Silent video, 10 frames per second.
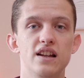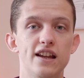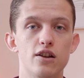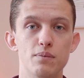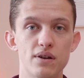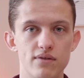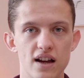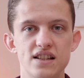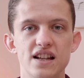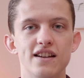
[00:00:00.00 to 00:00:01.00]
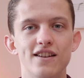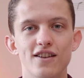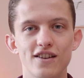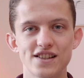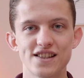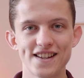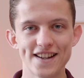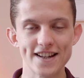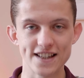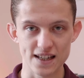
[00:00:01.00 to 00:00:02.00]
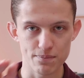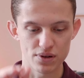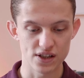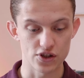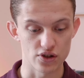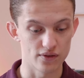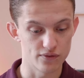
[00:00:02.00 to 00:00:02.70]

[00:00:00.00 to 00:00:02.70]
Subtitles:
it can be read in a nice, easy position.